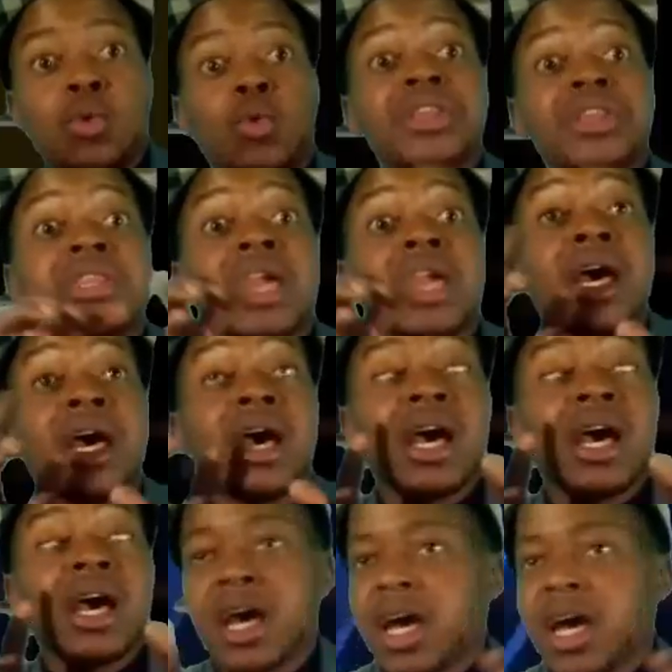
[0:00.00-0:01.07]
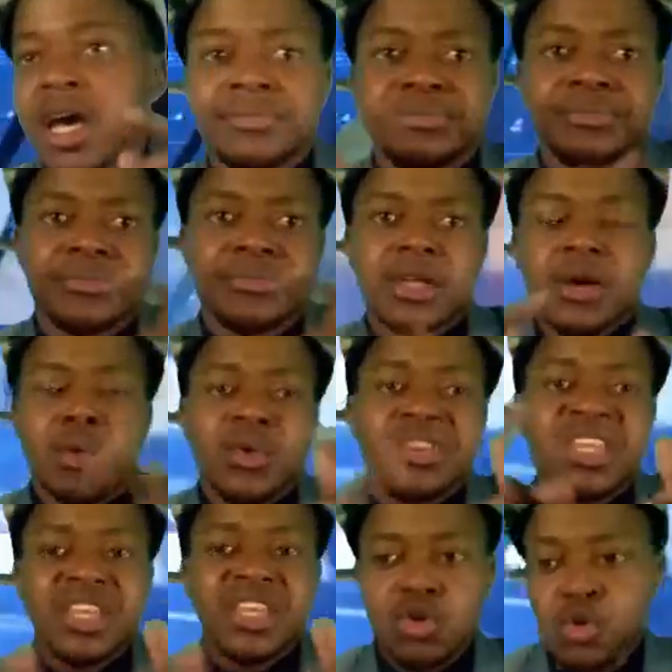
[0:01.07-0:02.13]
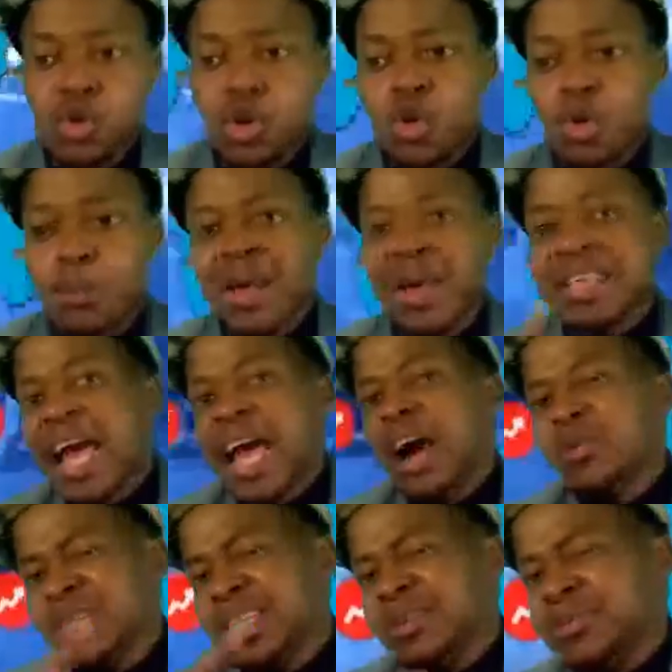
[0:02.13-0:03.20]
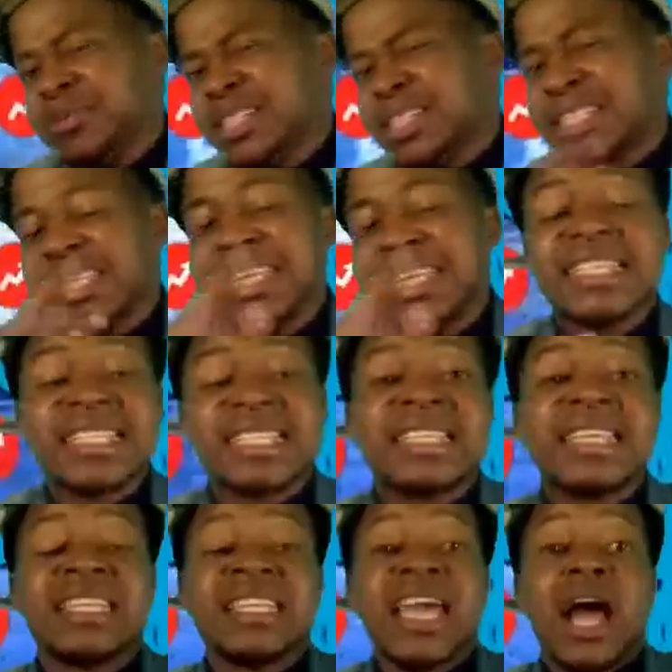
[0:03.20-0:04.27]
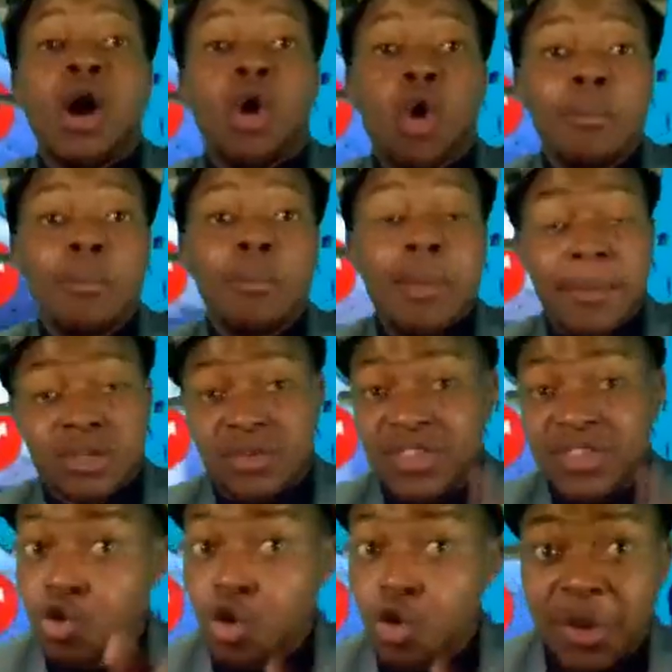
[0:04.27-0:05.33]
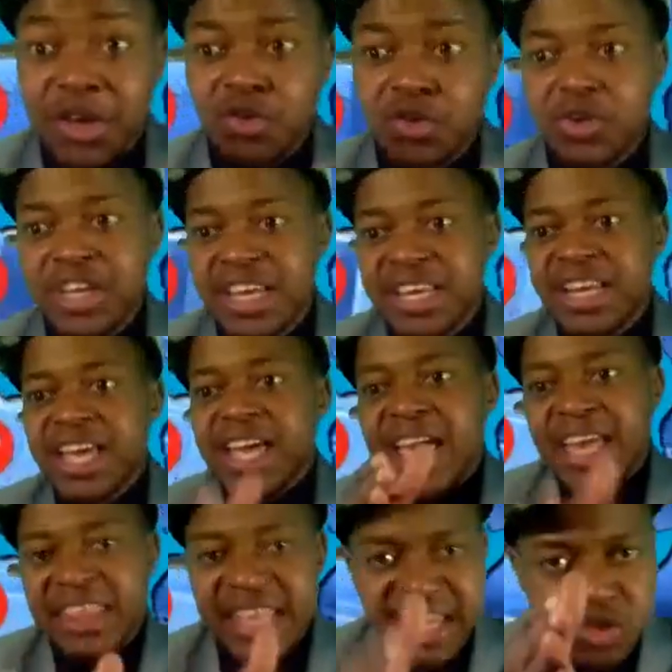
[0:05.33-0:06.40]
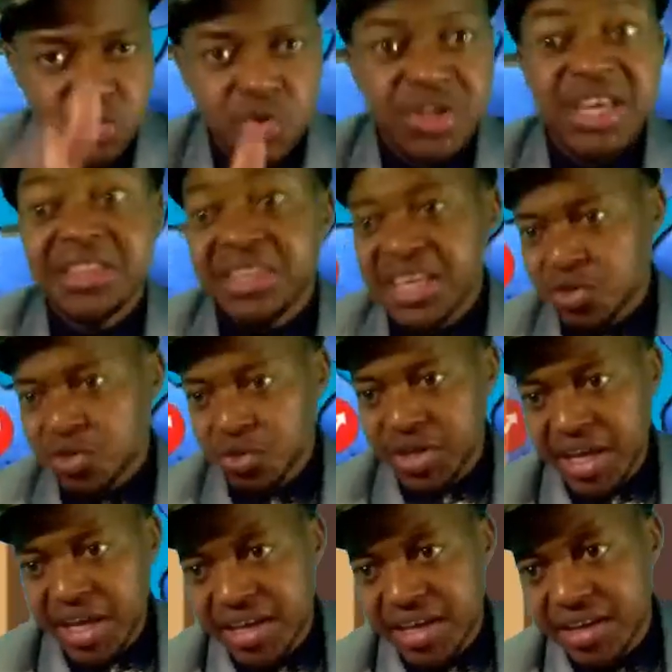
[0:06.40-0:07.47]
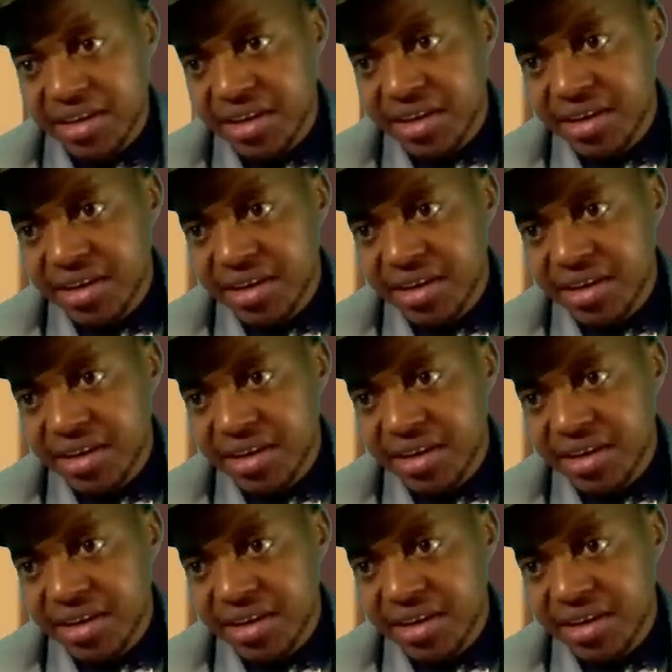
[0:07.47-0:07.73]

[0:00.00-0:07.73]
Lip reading: with the euro. But now the difference is they are all members of the European Union and they do their things together,